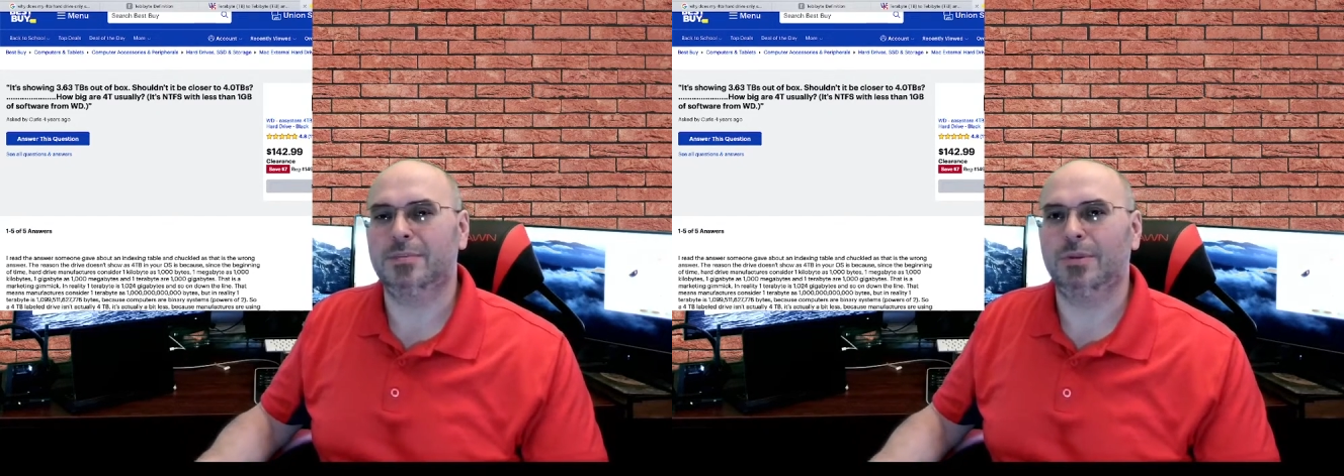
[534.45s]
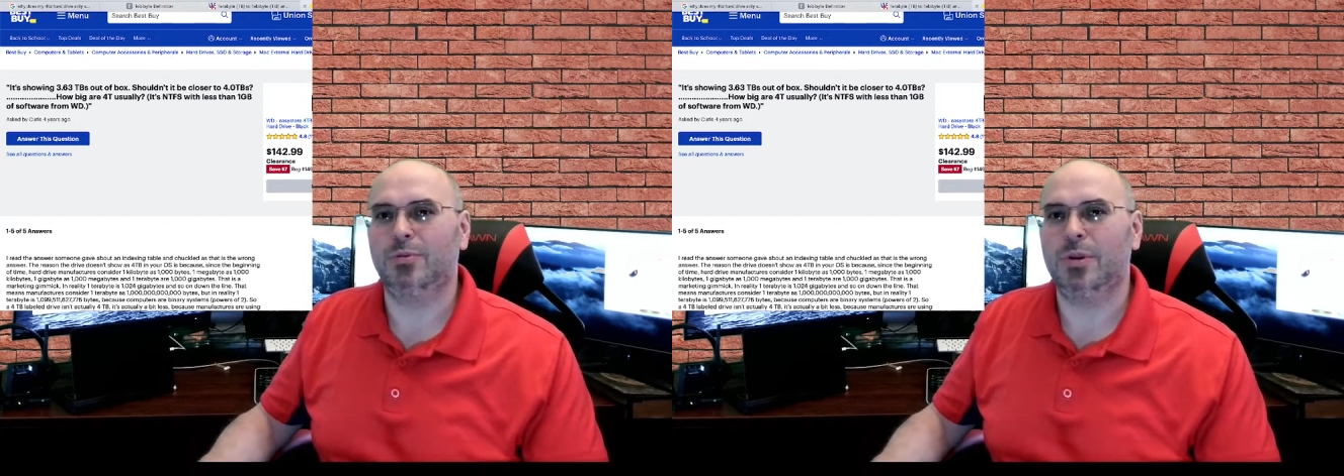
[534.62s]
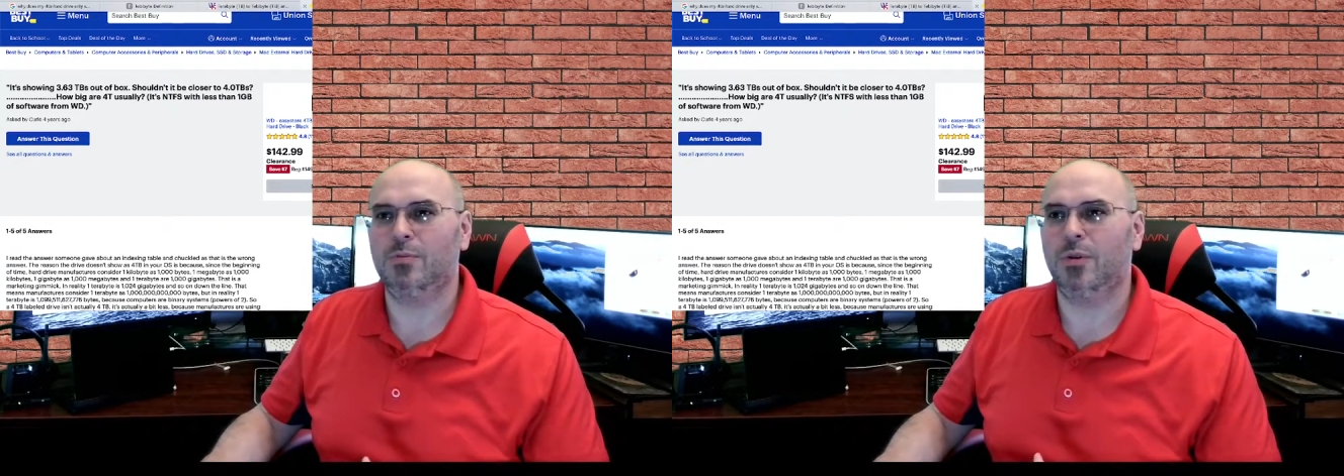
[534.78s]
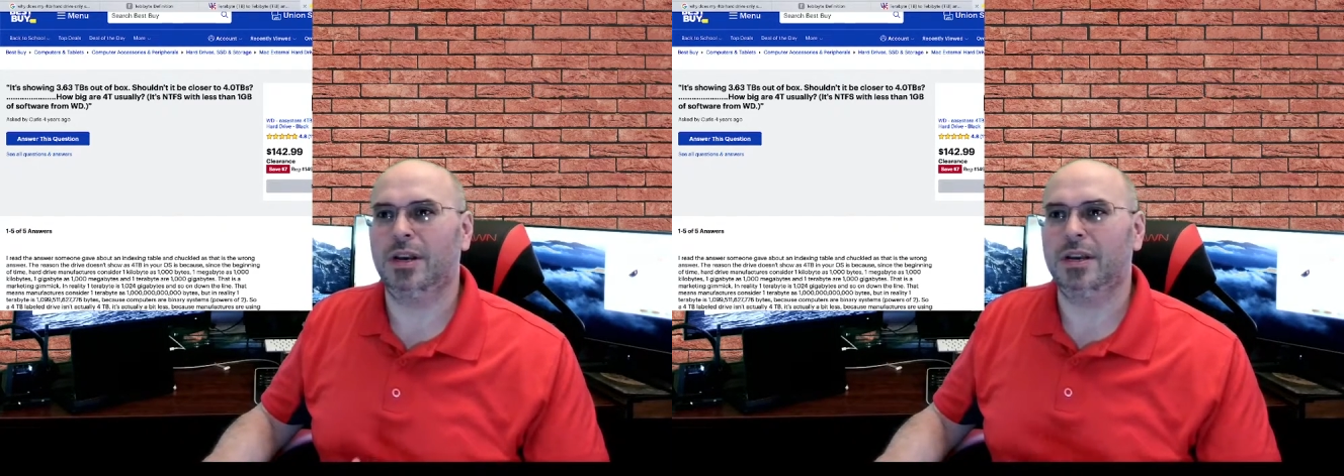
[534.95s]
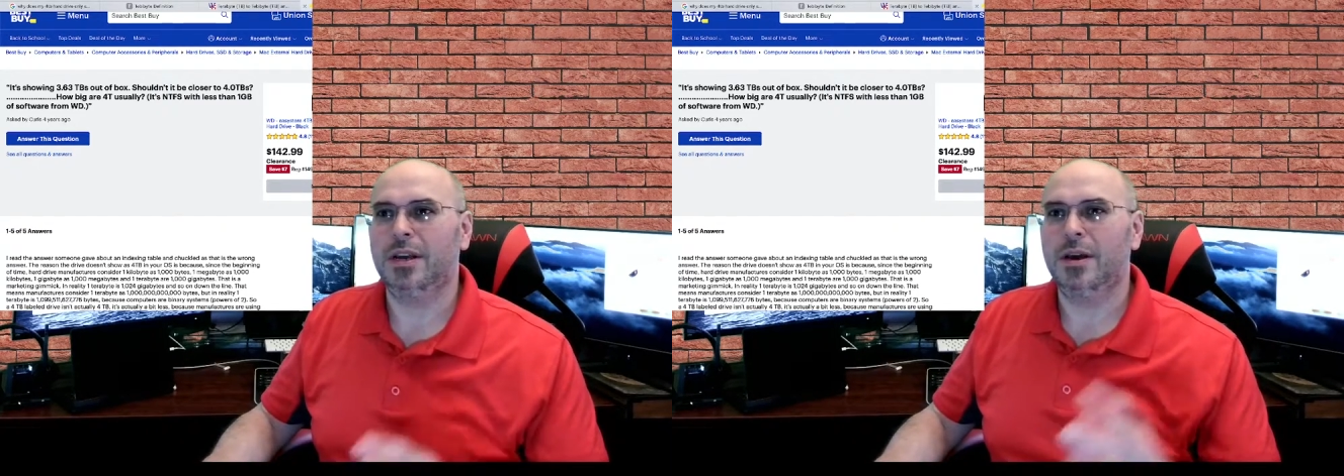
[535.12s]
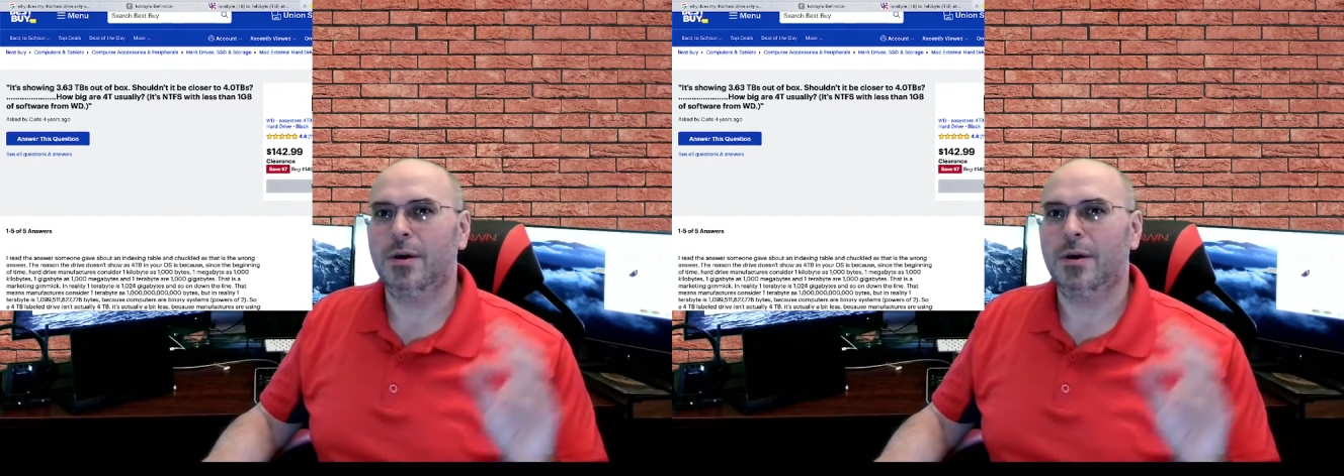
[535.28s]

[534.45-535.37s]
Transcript: between what